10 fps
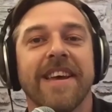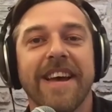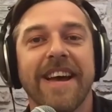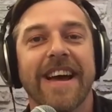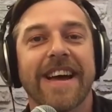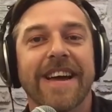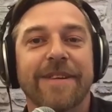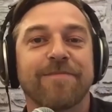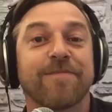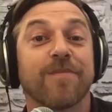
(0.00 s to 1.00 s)

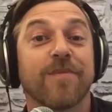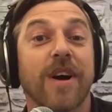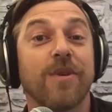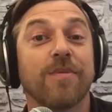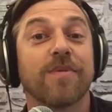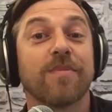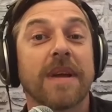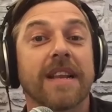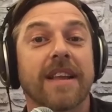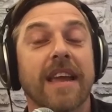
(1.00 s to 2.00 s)
I hope you've
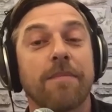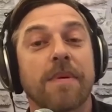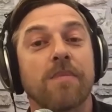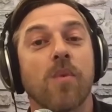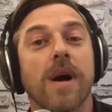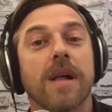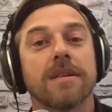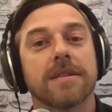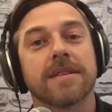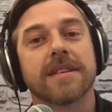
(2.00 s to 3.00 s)
been keeping well
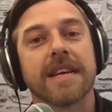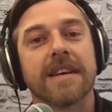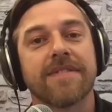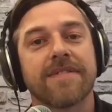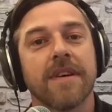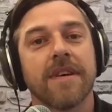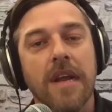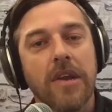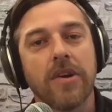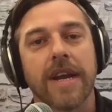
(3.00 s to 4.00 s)
and safe,
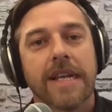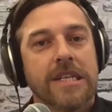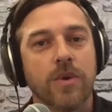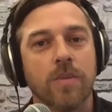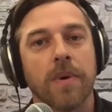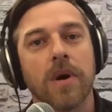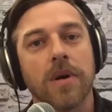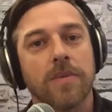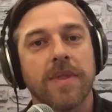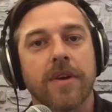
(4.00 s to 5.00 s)
not getting too
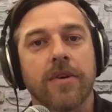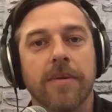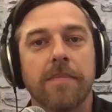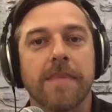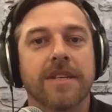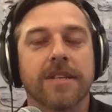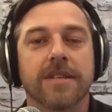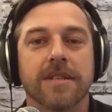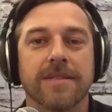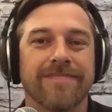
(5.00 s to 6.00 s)
bored with the current
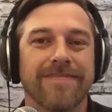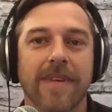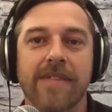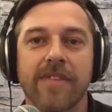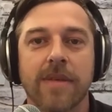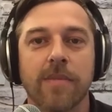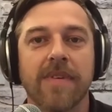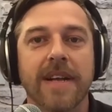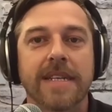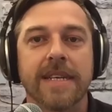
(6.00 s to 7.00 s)
measures and everything we've
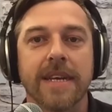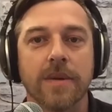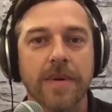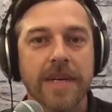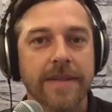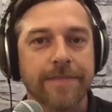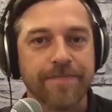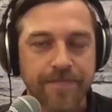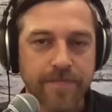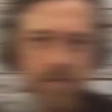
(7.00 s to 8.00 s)
had to deal with.
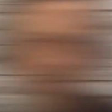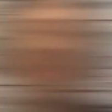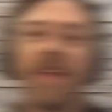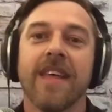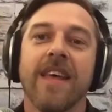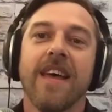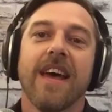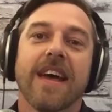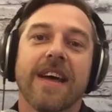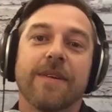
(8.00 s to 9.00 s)

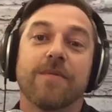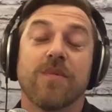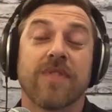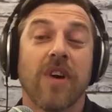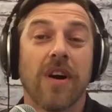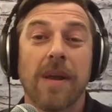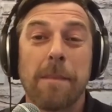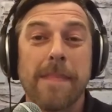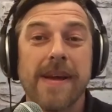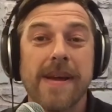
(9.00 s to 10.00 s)
We've got an
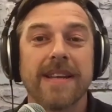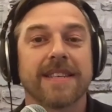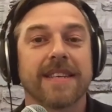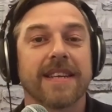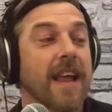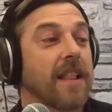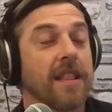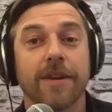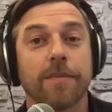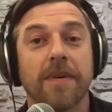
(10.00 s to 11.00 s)
amazing
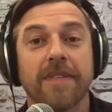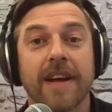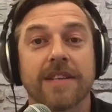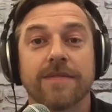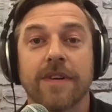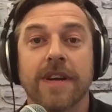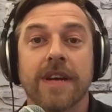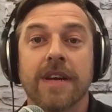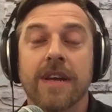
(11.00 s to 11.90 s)
lineup of acts for you